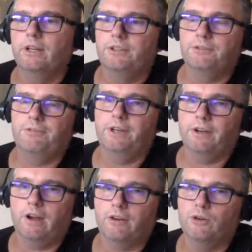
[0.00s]
to figure
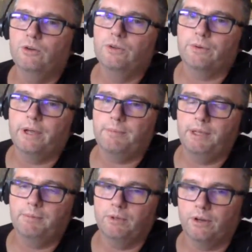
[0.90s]
out who the right
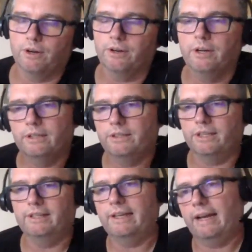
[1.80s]
people are to
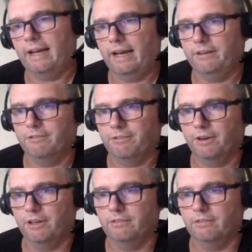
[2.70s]
get that ad in front of.